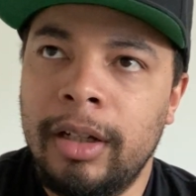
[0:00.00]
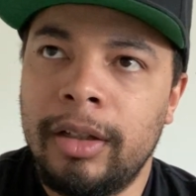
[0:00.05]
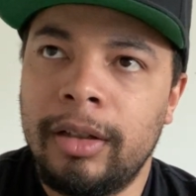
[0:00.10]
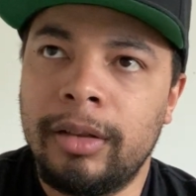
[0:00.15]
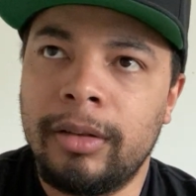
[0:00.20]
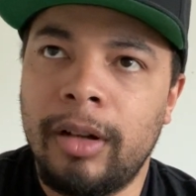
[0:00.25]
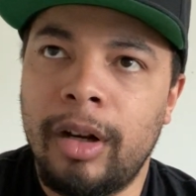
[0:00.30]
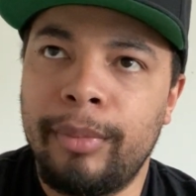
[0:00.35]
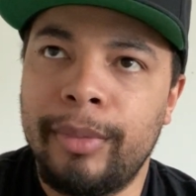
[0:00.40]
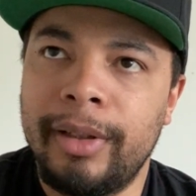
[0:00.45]

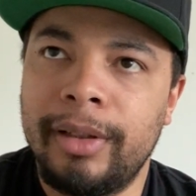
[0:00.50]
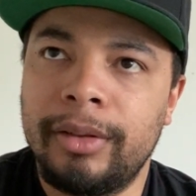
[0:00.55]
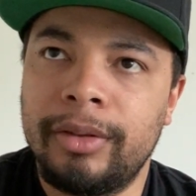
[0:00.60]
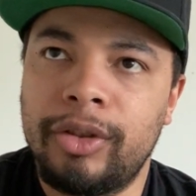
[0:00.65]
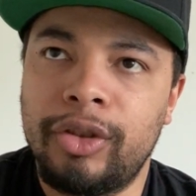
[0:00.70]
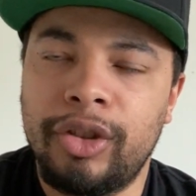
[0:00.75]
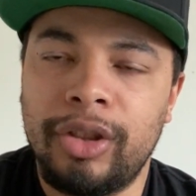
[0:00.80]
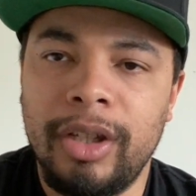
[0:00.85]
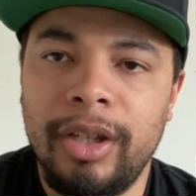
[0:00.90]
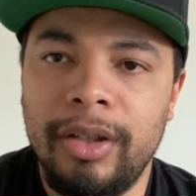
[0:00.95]
You know what I mean?
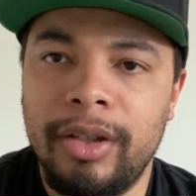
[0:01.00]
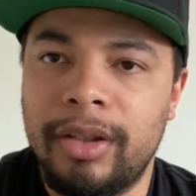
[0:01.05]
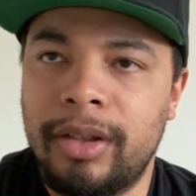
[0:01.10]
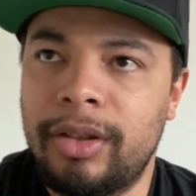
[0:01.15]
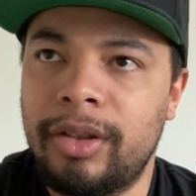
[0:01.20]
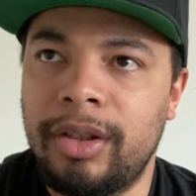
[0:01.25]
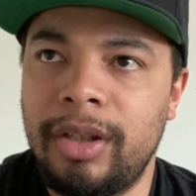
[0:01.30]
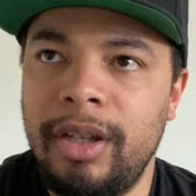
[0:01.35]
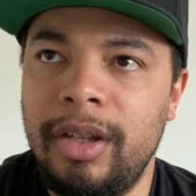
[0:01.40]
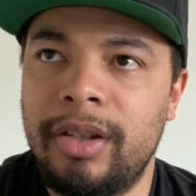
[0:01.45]

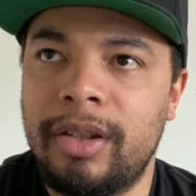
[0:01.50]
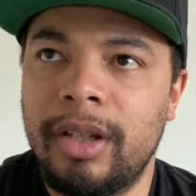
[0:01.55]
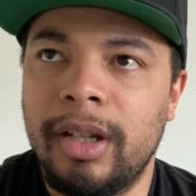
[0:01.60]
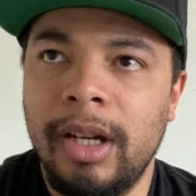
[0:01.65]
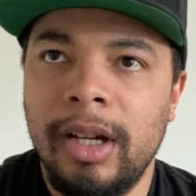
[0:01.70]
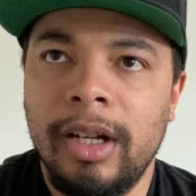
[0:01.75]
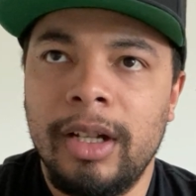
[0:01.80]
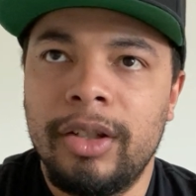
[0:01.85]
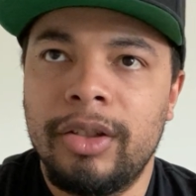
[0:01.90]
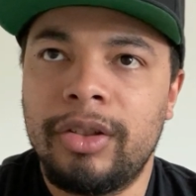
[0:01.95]
She's
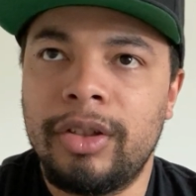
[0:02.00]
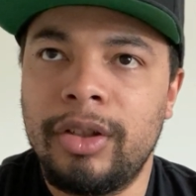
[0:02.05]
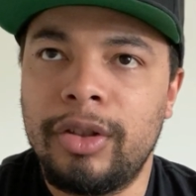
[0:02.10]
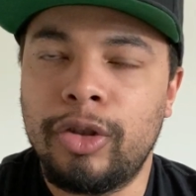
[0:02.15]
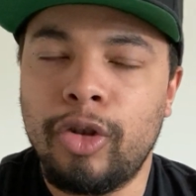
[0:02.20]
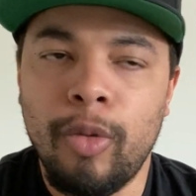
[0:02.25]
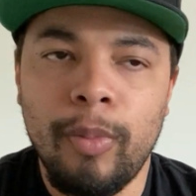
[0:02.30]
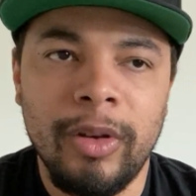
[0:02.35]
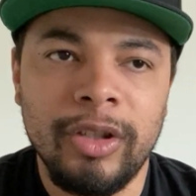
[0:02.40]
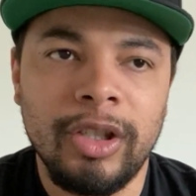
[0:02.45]

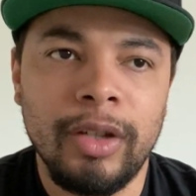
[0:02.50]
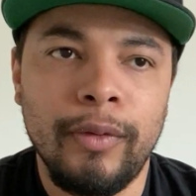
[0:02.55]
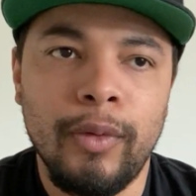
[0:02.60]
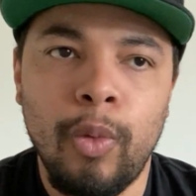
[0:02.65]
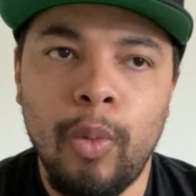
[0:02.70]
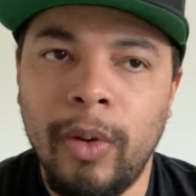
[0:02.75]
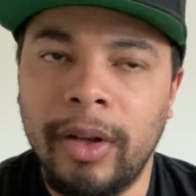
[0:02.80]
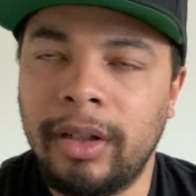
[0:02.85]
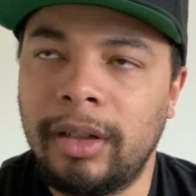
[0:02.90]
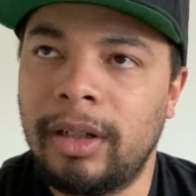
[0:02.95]
so much of a
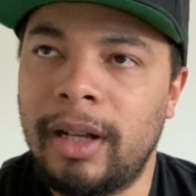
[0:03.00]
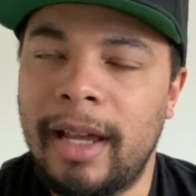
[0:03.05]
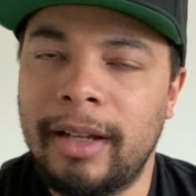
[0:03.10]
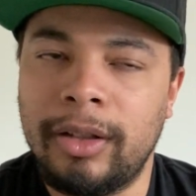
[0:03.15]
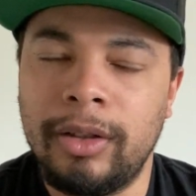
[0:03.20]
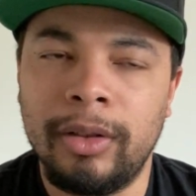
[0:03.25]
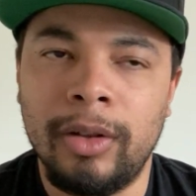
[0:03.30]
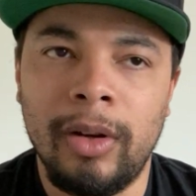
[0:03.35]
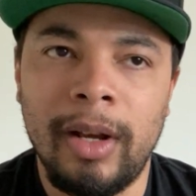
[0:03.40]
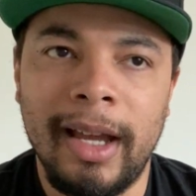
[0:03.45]
winner.
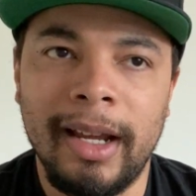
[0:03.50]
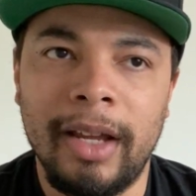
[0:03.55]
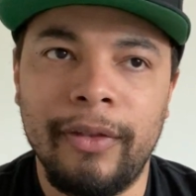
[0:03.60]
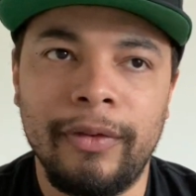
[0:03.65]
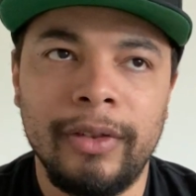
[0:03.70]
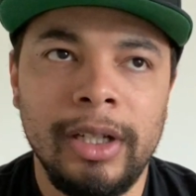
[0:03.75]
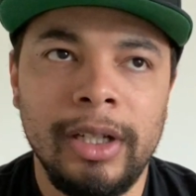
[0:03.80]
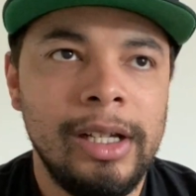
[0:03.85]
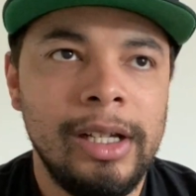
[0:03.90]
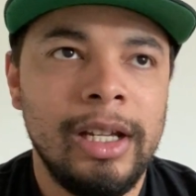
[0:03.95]
Like, like
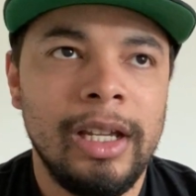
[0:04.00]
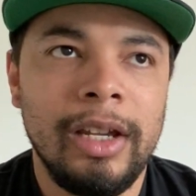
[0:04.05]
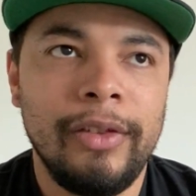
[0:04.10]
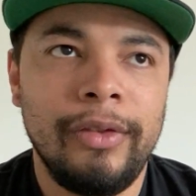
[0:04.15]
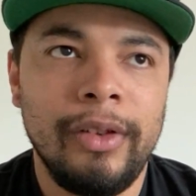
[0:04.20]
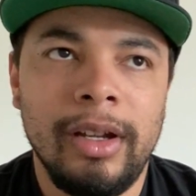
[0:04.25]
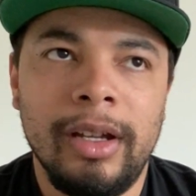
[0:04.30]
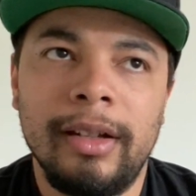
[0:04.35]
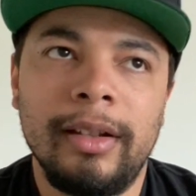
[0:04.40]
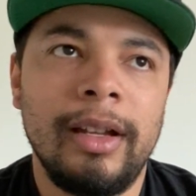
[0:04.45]

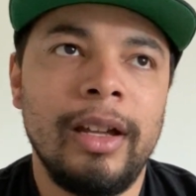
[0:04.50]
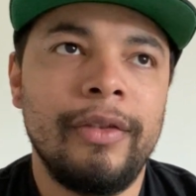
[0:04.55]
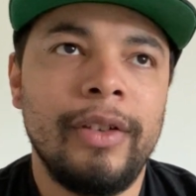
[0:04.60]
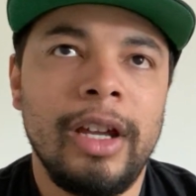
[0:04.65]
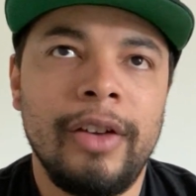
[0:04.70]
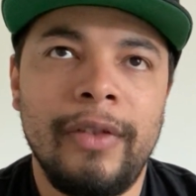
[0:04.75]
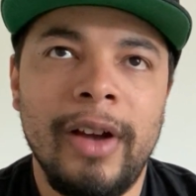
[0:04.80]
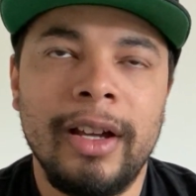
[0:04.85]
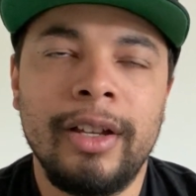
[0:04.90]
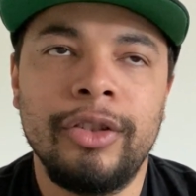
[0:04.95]

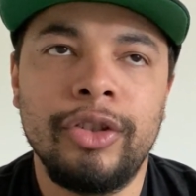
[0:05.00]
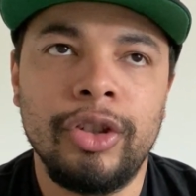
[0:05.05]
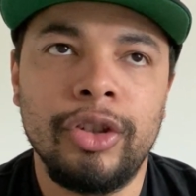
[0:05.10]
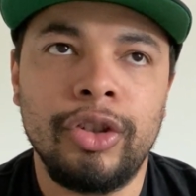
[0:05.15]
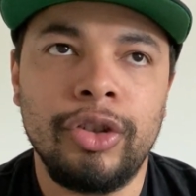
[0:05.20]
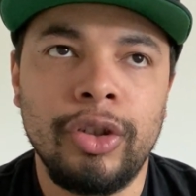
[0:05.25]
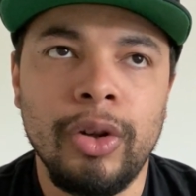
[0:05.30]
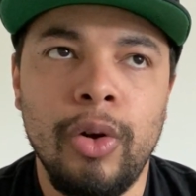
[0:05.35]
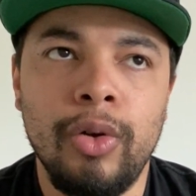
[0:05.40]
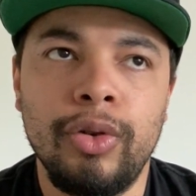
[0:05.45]
if I can
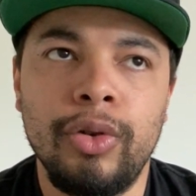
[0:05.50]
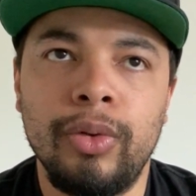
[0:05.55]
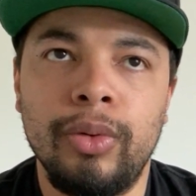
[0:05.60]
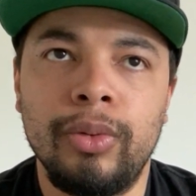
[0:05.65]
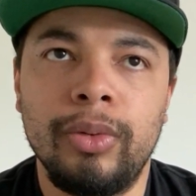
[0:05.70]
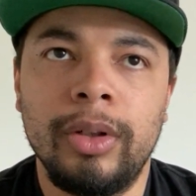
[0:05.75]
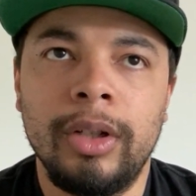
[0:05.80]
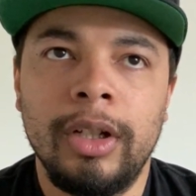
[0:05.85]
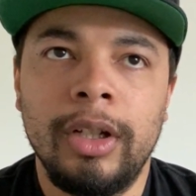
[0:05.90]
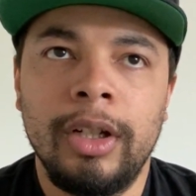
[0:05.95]
just show
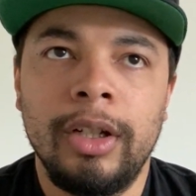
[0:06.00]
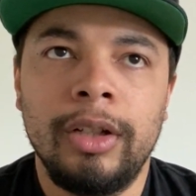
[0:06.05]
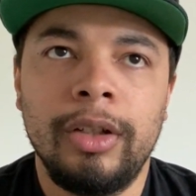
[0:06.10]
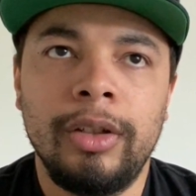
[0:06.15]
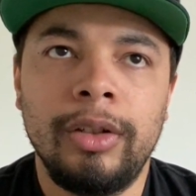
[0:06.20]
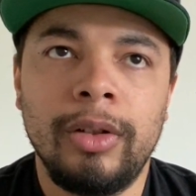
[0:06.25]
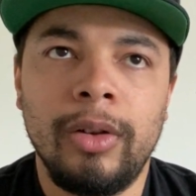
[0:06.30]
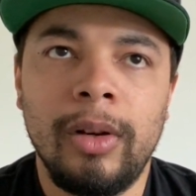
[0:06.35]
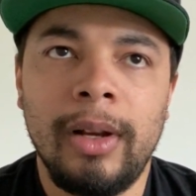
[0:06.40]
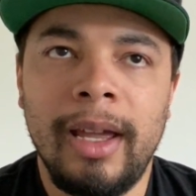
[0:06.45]
you,
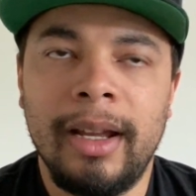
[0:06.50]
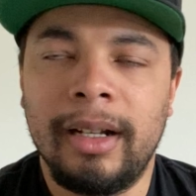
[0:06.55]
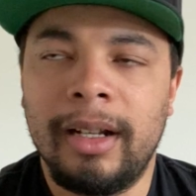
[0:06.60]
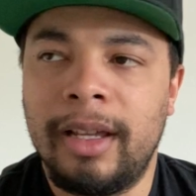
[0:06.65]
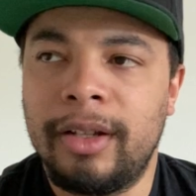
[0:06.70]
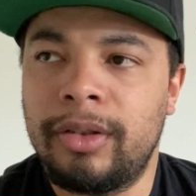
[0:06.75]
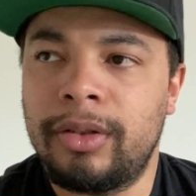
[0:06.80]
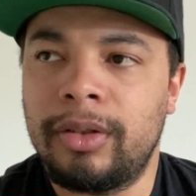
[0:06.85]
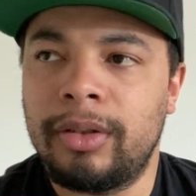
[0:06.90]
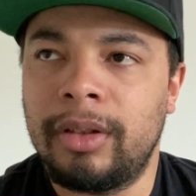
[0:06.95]

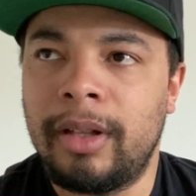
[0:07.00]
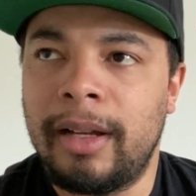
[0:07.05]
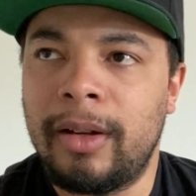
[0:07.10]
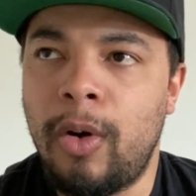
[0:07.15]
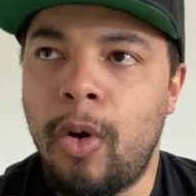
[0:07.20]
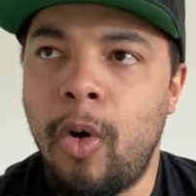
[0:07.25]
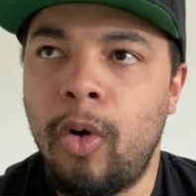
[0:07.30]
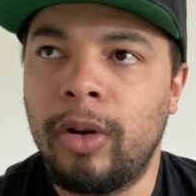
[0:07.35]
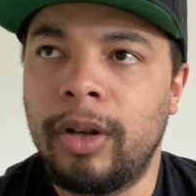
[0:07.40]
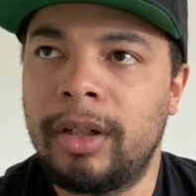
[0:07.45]
like
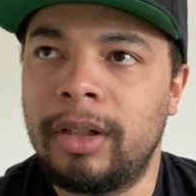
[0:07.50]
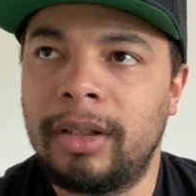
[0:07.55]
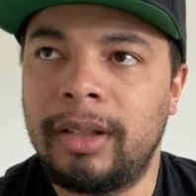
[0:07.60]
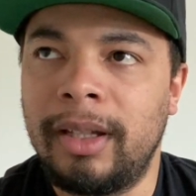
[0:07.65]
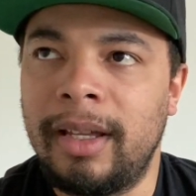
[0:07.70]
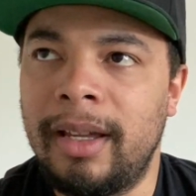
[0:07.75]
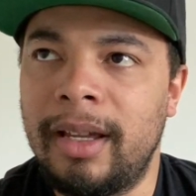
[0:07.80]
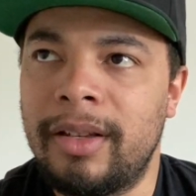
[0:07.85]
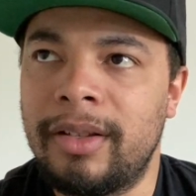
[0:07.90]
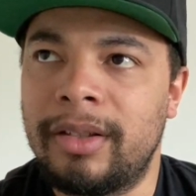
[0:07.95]
all of the
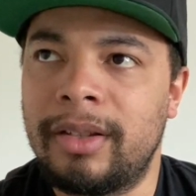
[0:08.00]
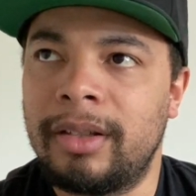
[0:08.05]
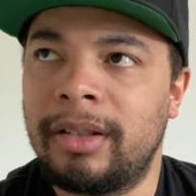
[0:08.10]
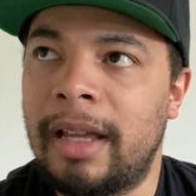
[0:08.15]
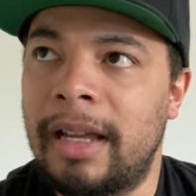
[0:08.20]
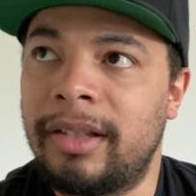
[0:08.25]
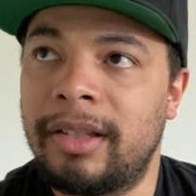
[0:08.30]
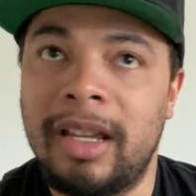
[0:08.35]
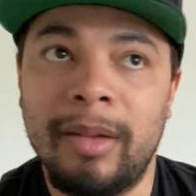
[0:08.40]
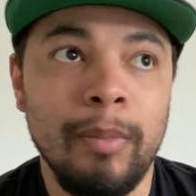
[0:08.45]
things
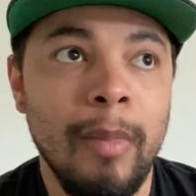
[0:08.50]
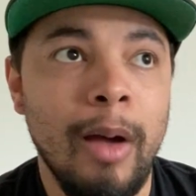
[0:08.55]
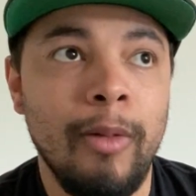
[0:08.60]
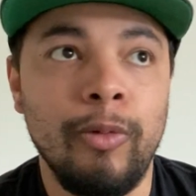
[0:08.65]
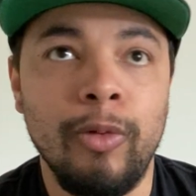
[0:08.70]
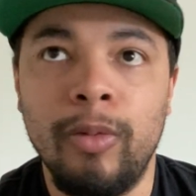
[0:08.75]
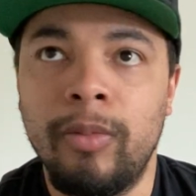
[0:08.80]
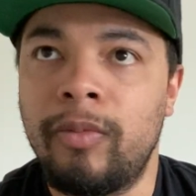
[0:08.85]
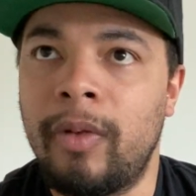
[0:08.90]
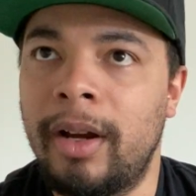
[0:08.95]
that's in my
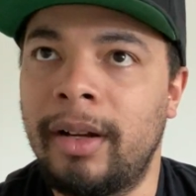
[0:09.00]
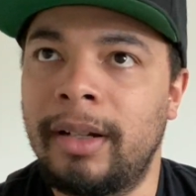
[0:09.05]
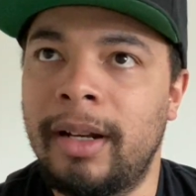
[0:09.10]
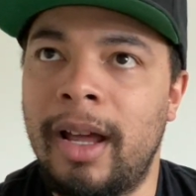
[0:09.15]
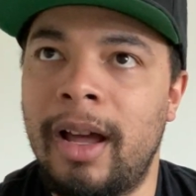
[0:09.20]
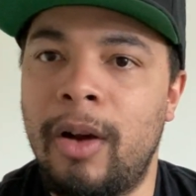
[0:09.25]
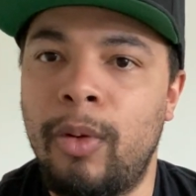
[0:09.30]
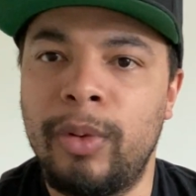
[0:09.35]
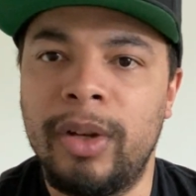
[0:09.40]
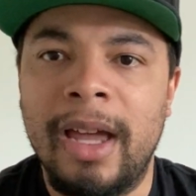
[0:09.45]
room right
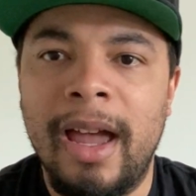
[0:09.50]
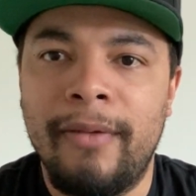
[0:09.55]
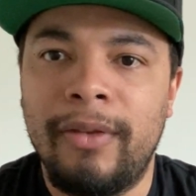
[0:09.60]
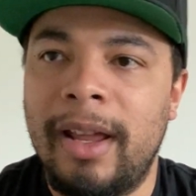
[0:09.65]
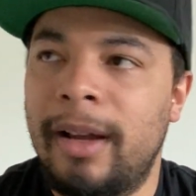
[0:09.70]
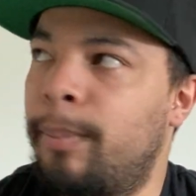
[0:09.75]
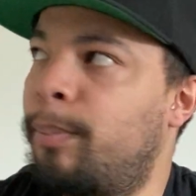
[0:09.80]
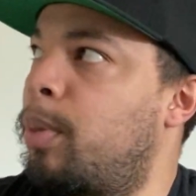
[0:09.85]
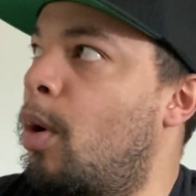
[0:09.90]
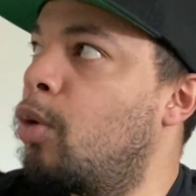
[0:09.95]
now. We have
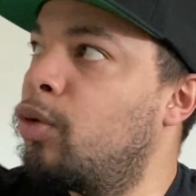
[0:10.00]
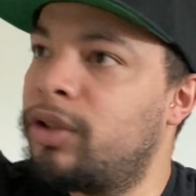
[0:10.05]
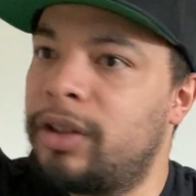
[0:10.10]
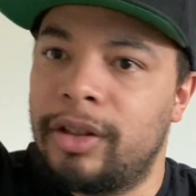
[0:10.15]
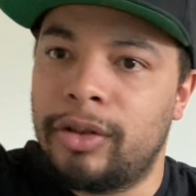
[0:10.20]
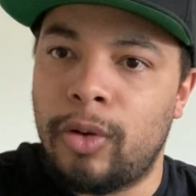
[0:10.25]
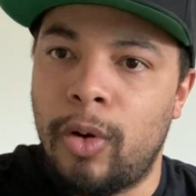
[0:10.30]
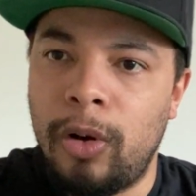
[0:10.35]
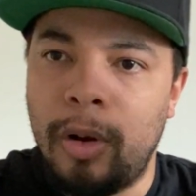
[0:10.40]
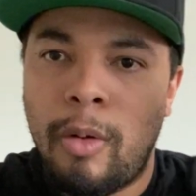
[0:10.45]
like
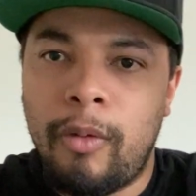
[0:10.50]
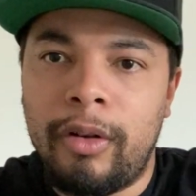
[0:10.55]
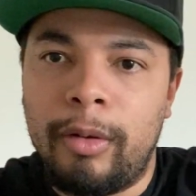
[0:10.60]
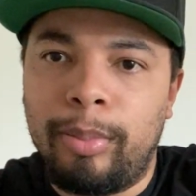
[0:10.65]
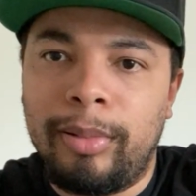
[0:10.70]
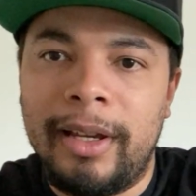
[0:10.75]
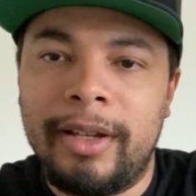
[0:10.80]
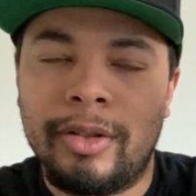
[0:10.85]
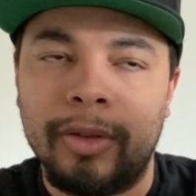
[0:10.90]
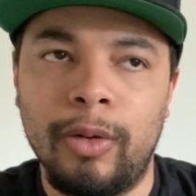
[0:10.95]
post-its all over the
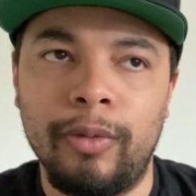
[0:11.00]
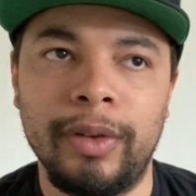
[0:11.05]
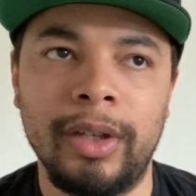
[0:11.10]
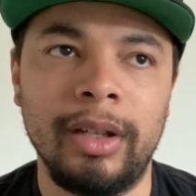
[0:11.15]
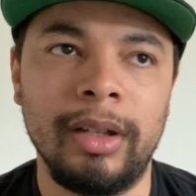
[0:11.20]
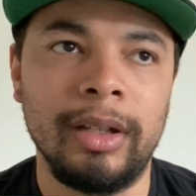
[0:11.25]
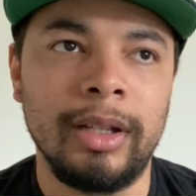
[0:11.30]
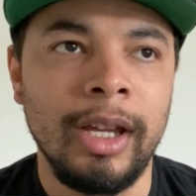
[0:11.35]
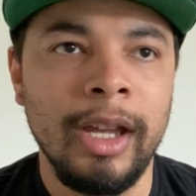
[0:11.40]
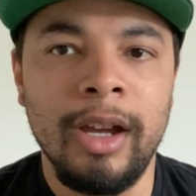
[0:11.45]
place over
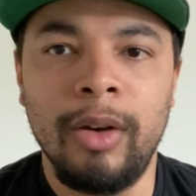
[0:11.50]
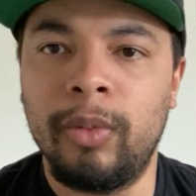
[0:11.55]
here.